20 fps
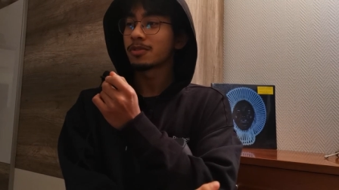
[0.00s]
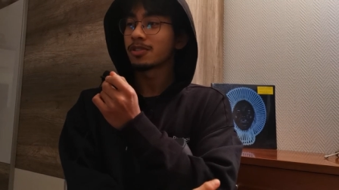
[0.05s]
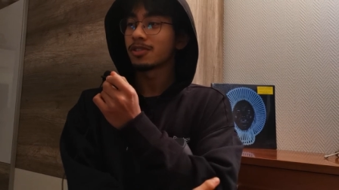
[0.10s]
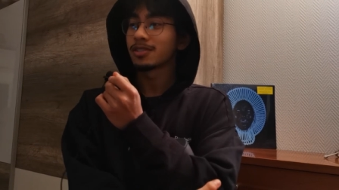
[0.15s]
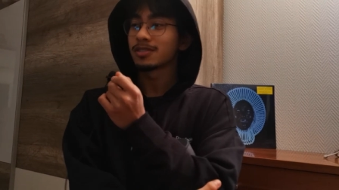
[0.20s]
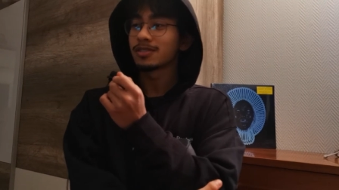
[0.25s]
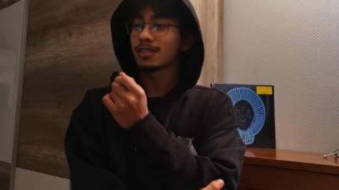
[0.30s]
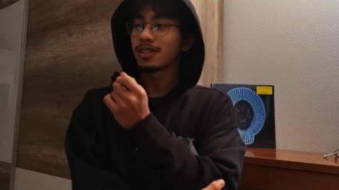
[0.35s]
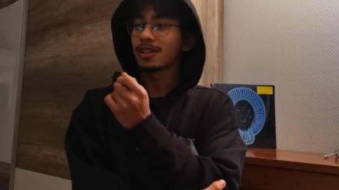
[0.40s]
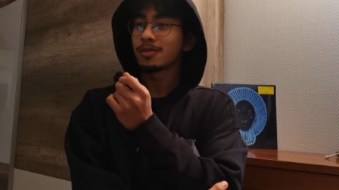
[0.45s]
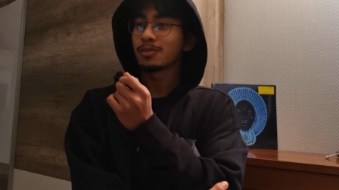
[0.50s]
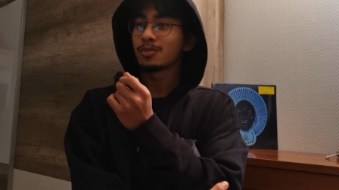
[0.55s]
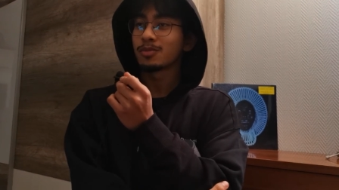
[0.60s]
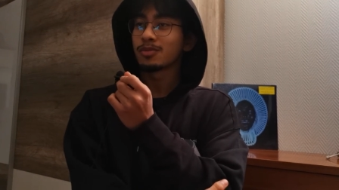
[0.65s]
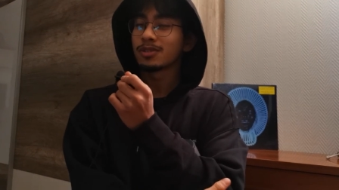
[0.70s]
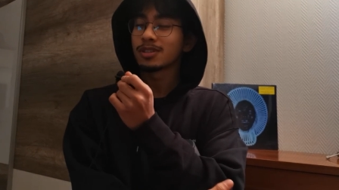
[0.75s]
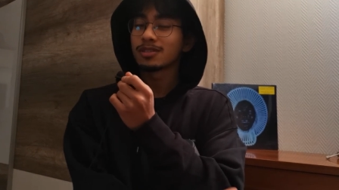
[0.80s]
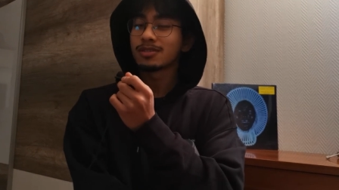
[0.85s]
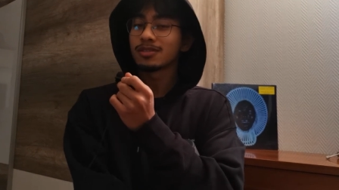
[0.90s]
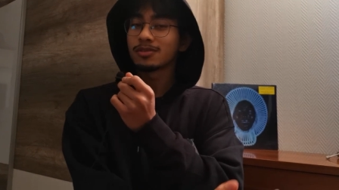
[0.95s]
going to come?
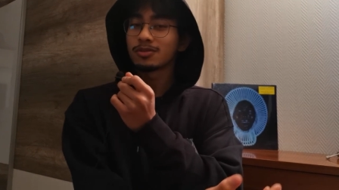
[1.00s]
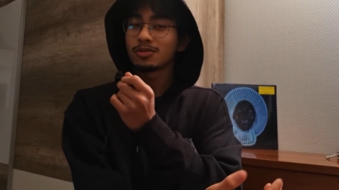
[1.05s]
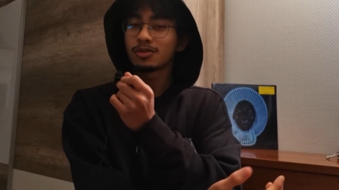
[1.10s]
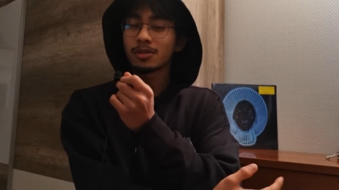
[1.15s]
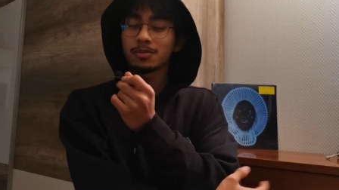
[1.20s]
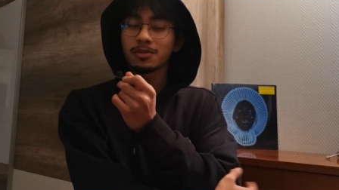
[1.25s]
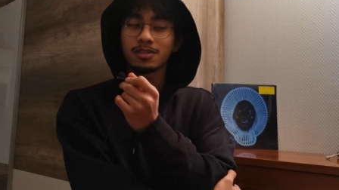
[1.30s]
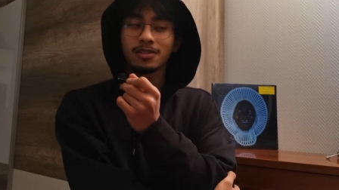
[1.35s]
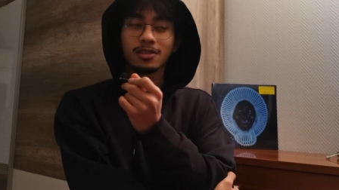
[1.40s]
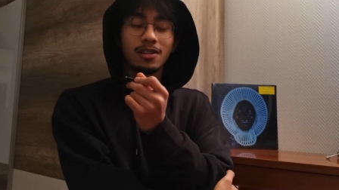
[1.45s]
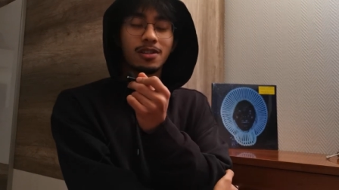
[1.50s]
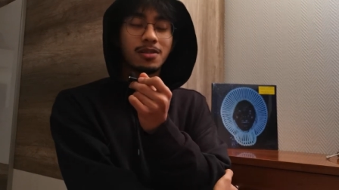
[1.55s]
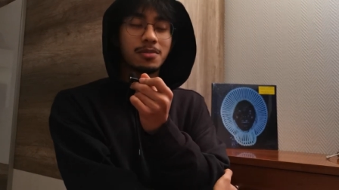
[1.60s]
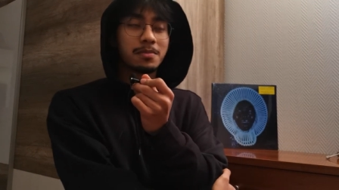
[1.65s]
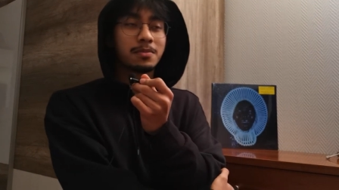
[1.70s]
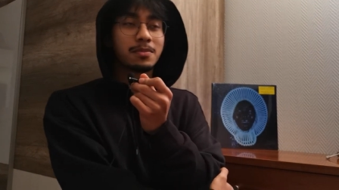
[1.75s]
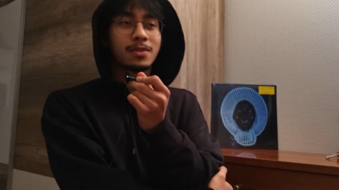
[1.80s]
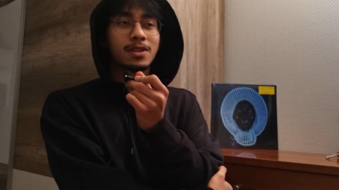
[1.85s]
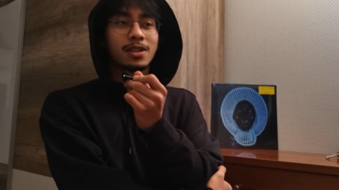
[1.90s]
When's the drop gonna come?